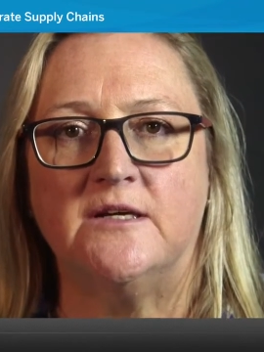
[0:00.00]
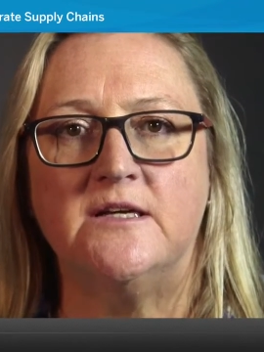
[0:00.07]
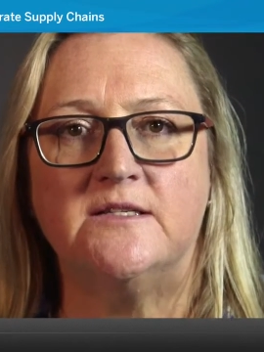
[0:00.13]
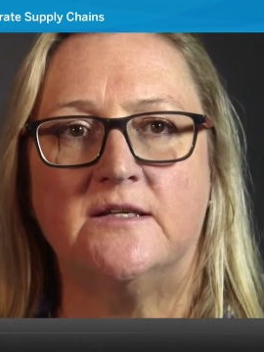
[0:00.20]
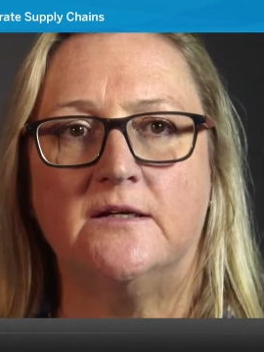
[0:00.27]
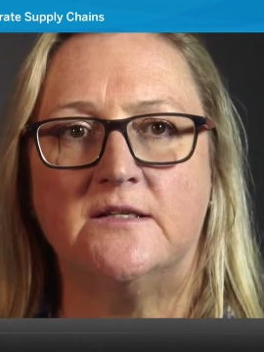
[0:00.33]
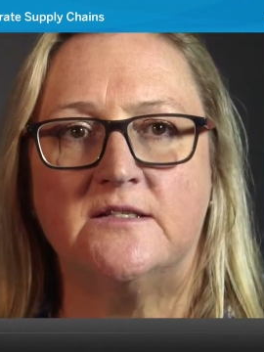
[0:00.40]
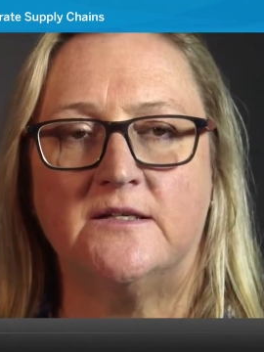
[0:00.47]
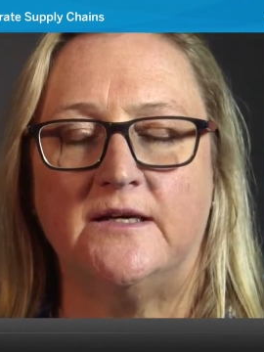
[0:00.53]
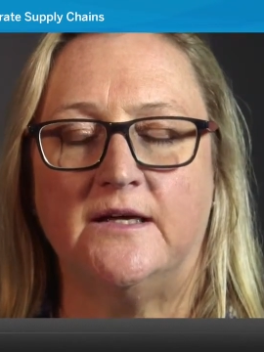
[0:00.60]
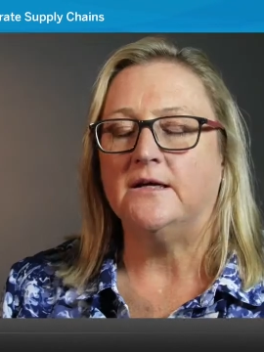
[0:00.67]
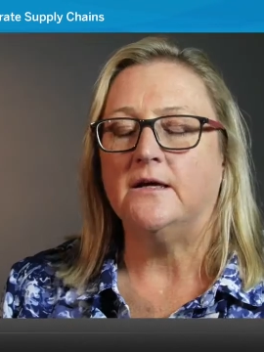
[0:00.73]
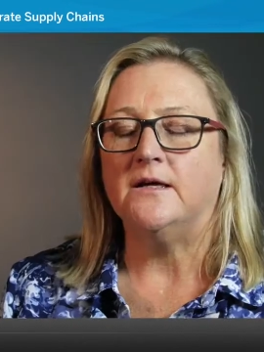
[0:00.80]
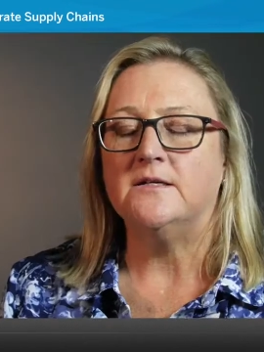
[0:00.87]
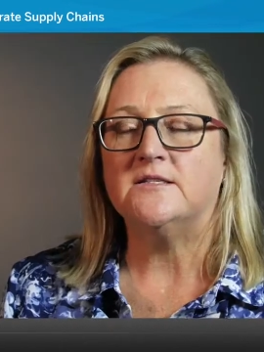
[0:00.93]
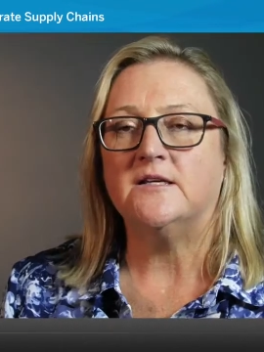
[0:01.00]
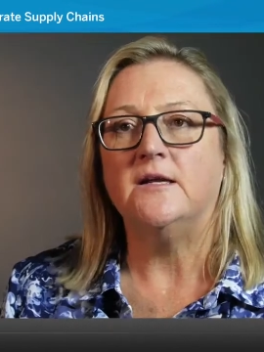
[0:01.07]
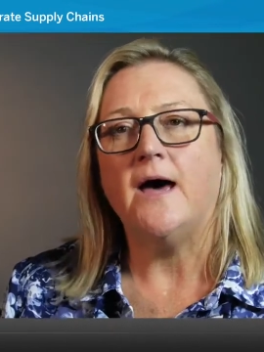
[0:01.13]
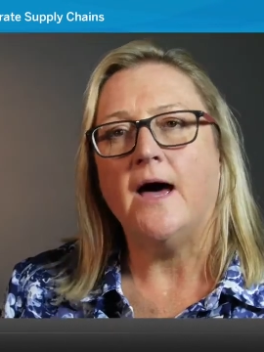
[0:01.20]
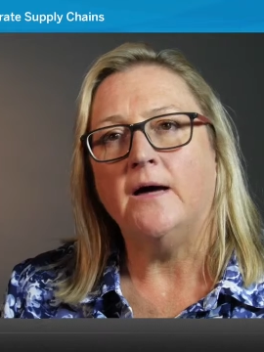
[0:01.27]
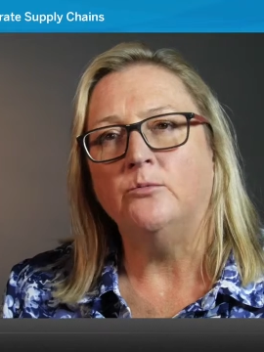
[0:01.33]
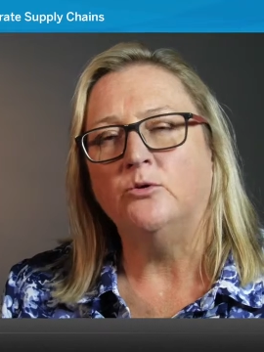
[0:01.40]
is that it's
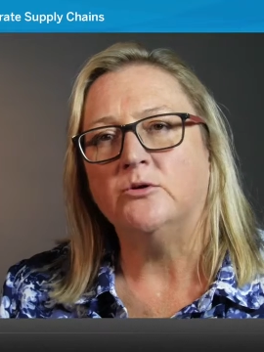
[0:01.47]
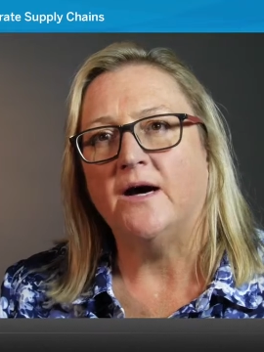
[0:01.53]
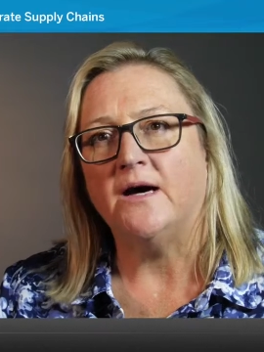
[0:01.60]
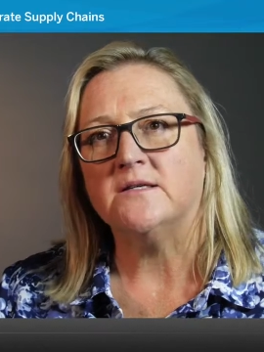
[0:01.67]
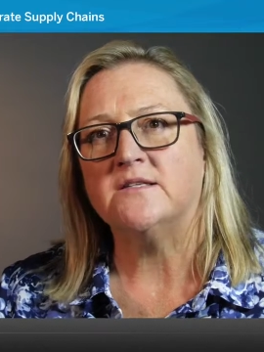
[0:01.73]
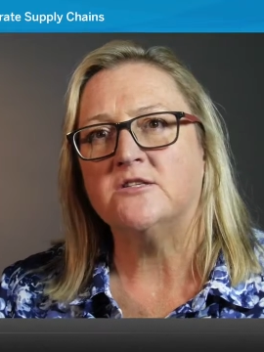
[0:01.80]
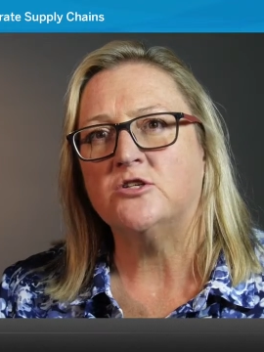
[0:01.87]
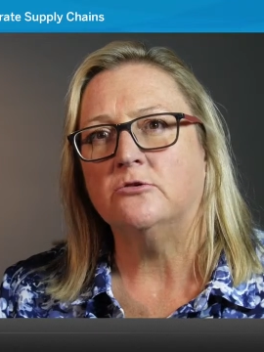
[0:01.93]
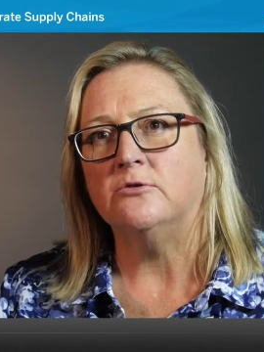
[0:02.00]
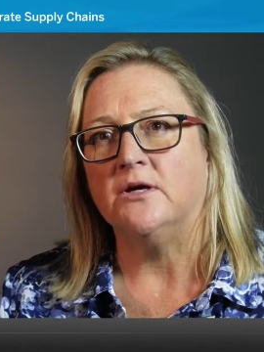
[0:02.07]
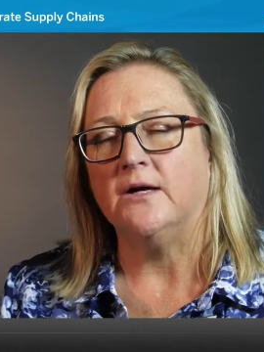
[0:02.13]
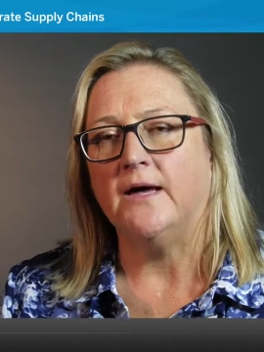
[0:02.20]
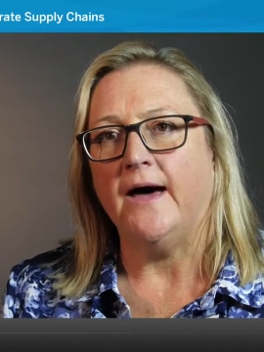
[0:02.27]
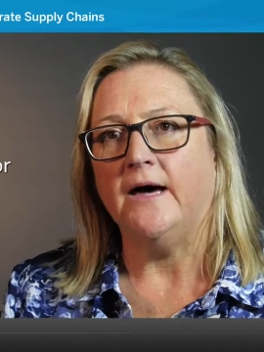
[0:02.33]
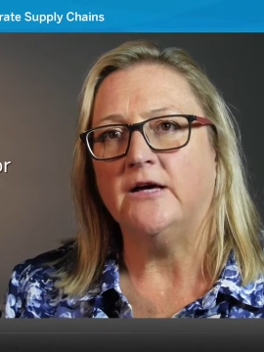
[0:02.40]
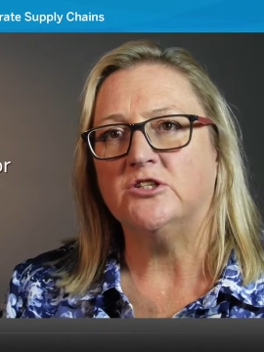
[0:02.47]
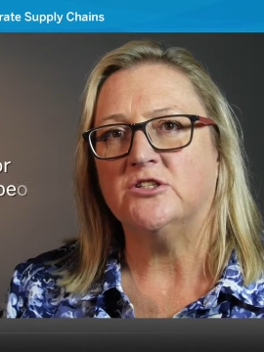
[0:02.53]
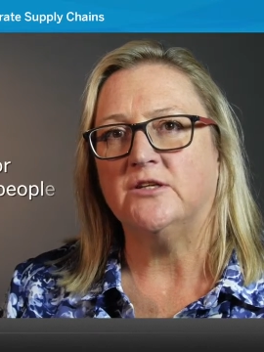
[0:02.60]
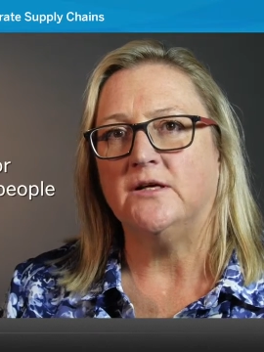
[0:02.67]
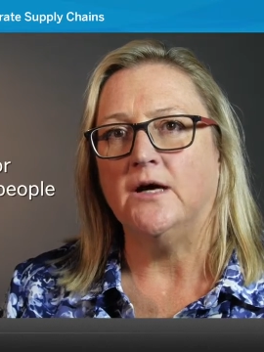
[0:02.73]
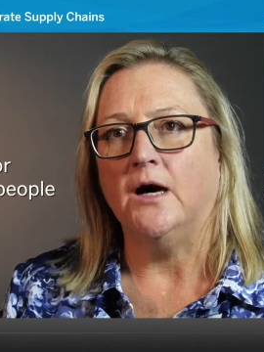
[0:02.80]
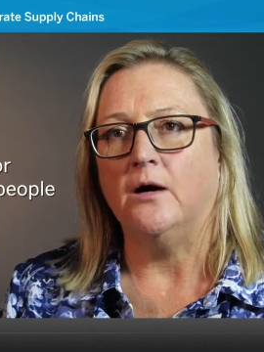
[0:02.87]
enabled us to engage
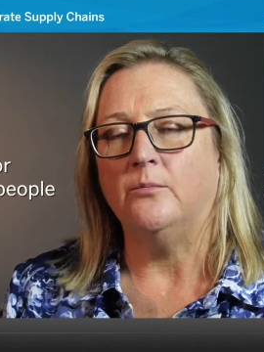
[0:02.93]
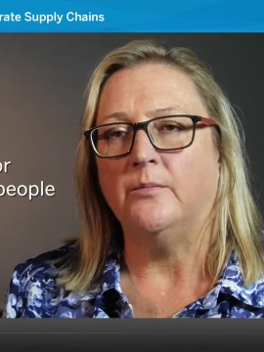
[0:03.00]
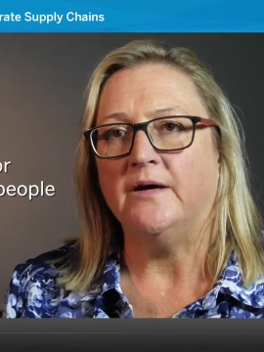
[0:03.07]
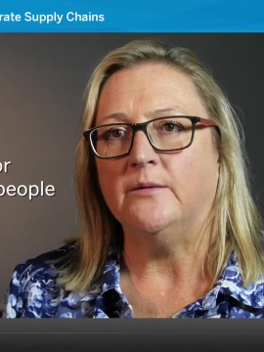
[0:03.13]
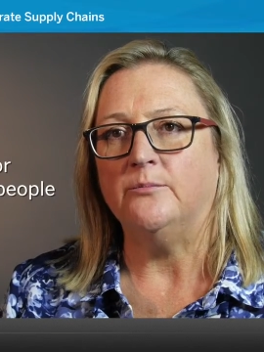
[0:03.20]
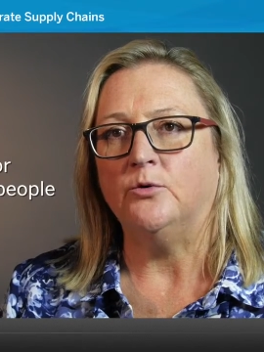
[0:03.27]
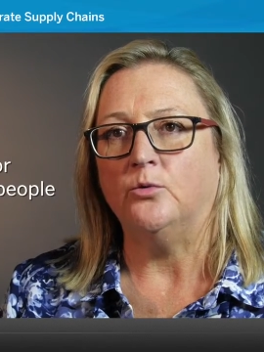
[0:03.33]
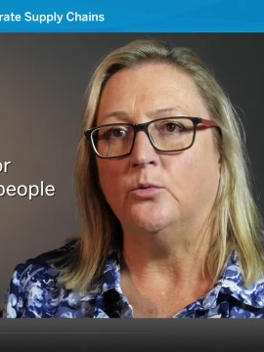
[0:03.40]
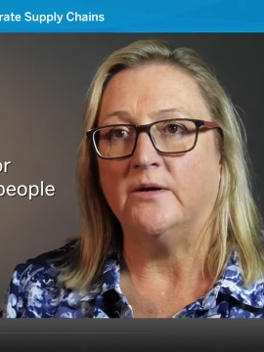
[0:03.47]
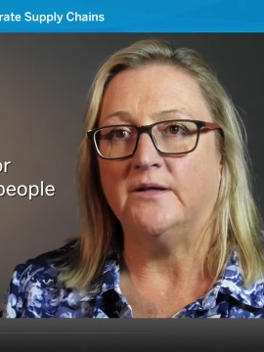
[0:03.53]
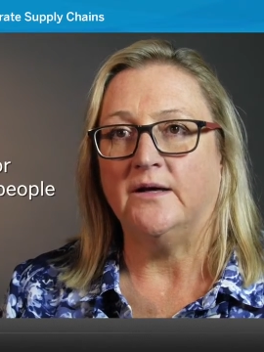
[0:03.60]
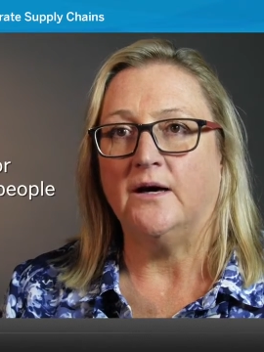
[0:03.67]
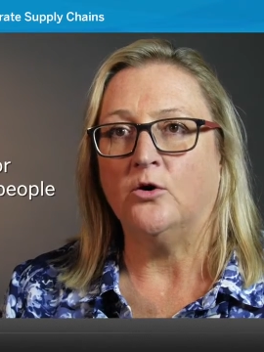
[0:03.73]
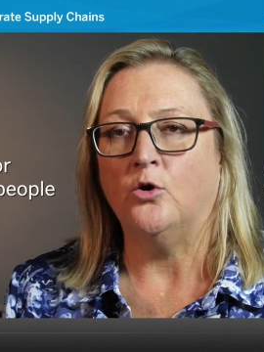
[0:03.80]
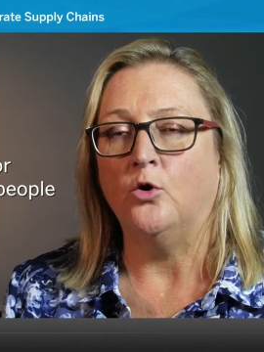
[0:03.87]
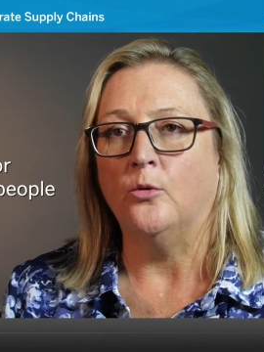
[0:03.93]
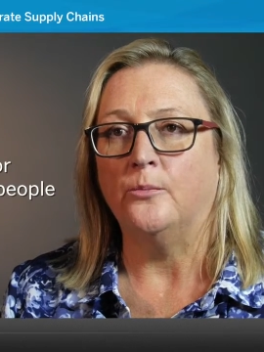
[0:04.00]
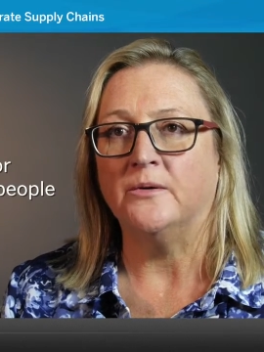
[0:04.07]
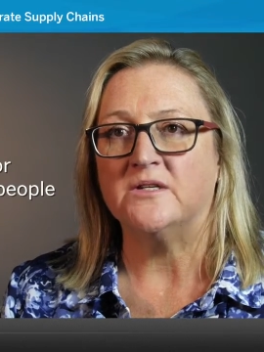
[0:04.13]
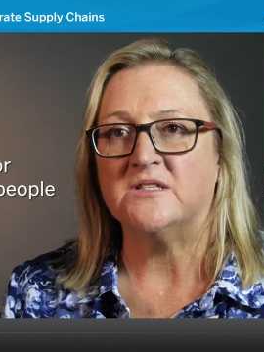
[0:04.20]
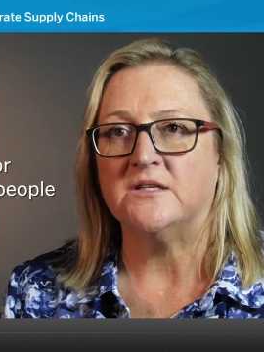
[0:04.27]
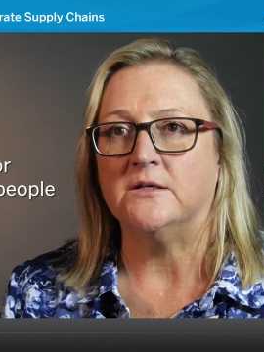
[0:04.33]
the young people with our
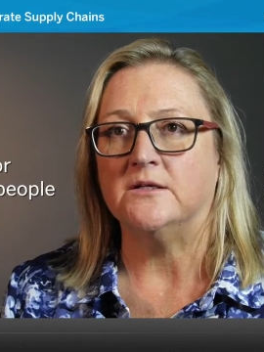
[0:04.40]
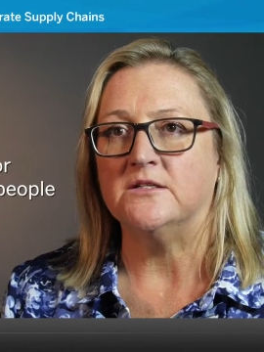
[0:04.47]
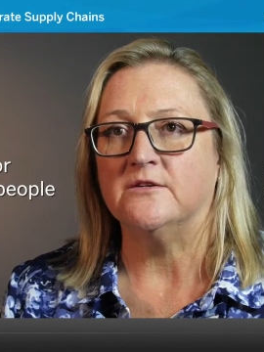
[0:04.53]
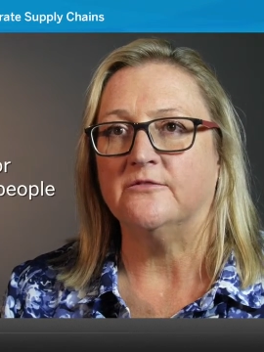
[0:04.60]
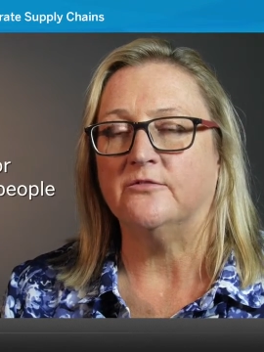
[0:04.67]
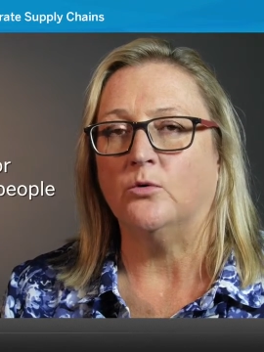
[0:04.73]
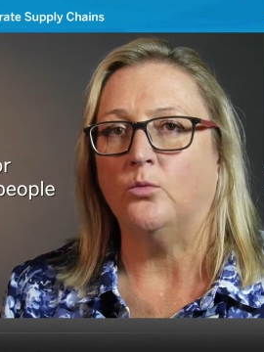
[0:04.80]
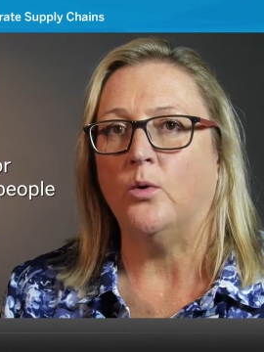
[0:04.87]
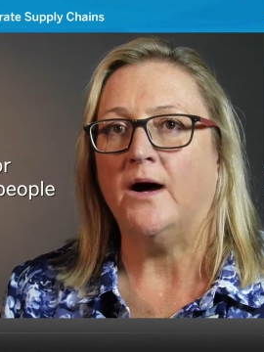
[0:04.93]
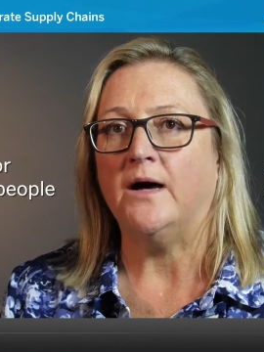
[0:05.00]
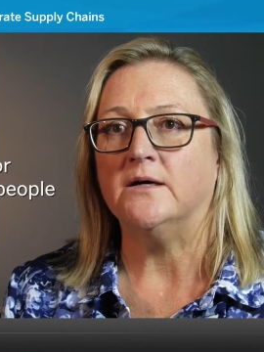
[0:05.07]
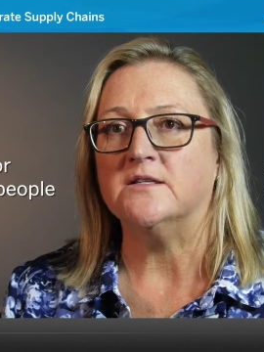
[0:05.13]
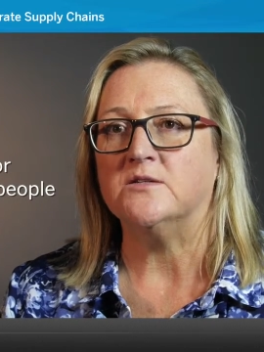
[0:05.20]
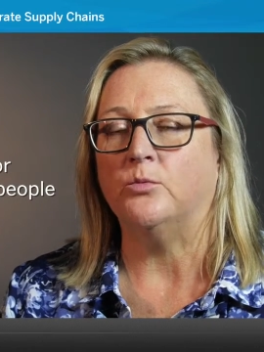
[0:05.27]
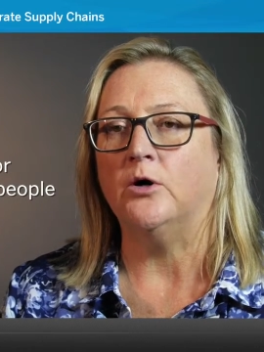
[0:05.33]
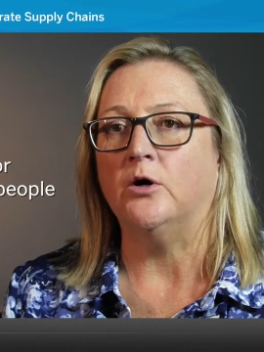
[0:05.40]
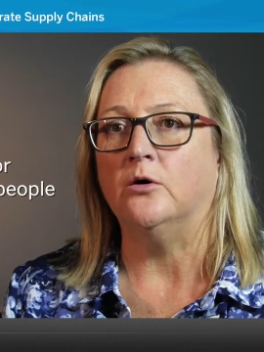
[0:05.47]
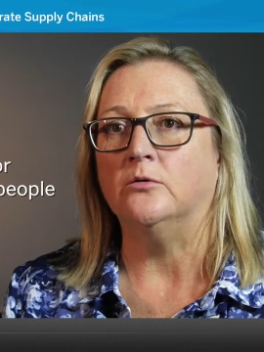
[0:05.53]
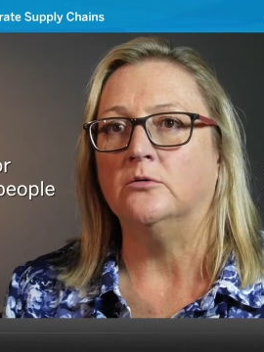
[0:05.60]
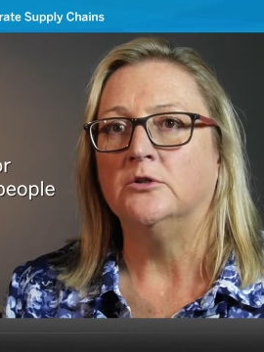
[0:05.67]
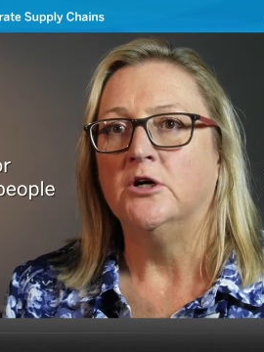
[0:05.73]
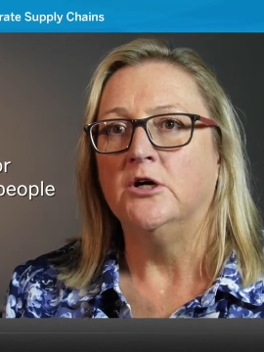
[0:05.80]
corporates in a different way as
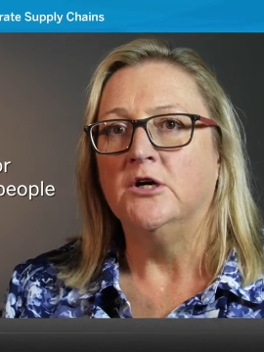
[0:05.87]
well.